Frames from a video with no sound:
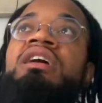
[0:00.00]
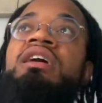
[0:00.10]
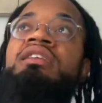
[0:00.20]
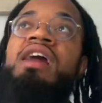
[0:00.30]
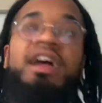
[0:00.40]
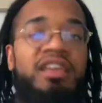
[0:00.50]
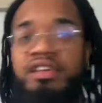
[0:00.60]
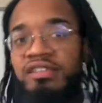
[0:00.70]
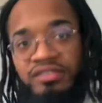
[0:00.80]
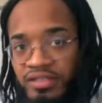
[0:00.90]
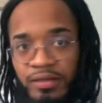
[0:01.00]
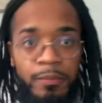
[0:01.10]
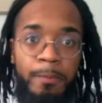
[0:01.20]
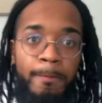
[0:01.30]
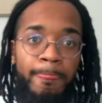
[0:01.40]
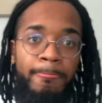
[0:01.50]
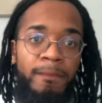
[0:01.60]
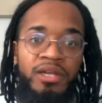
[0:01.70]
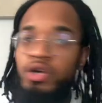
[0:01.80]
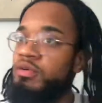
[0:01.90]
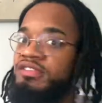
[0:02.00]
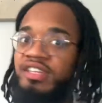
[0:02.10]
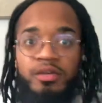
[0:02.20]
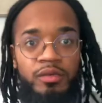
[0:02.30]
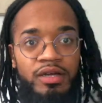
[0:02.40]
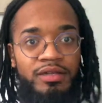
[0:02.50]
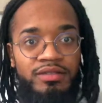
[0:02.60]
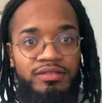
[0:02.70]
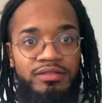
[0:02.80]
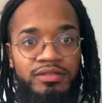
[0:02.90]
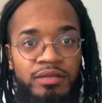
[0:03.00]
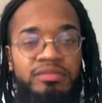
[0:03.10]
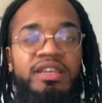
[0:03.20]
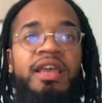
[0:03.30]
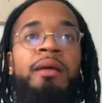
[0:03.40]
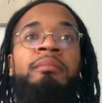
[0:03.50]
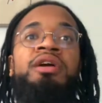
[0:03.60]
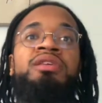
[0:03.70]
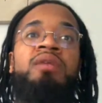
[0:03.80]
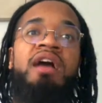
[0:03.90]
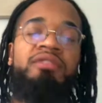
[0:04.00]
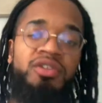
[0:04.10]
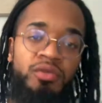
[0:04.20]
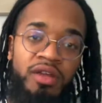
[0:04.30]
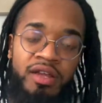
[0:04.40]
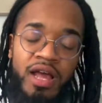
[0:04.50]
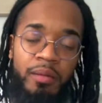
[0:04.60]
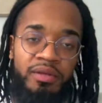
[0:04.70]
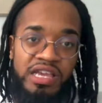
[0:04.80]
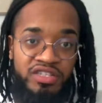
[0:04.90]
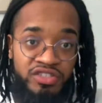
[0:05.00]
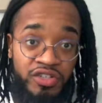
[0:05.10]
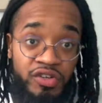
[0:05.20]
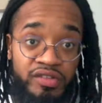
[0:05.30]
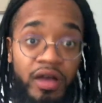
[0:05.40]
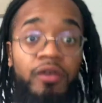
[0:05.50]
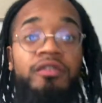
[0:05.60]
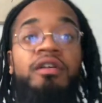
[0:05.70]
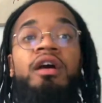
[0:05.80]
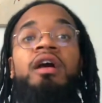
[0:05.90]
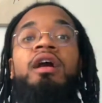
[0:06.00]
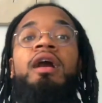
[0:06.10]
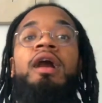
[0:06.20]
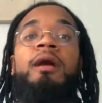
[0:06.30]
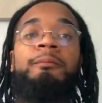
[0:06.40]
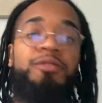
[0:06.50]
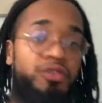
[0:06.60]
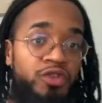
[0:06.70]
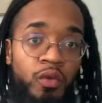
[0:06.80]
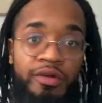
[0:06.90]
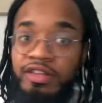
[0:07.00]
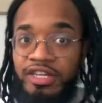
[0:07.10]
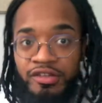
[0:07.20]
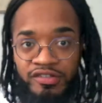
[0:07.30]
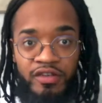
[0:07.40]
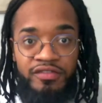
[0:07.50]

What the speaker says: not easy. And no one said it was. You know what I'm saying? But you have a duty and an obligation to yourself. You don't want to let yourself